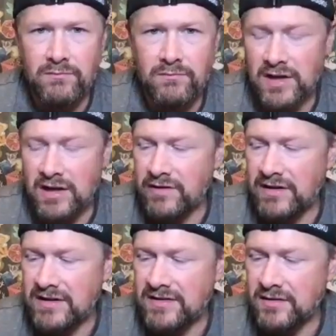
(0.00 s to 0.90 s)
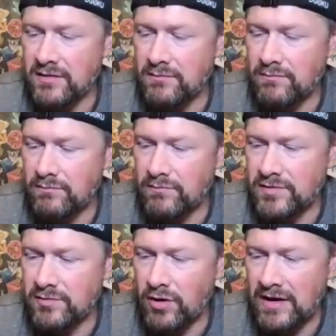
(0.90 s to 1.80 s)
Shall I read his
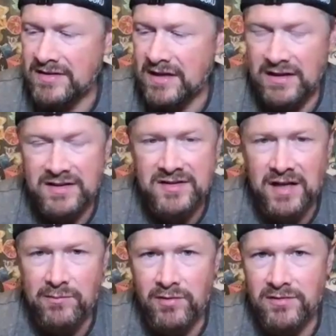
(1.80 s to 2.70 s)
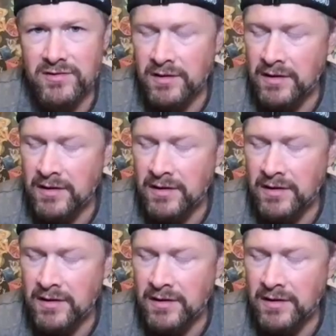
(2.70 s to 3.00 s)
what he said, his statement?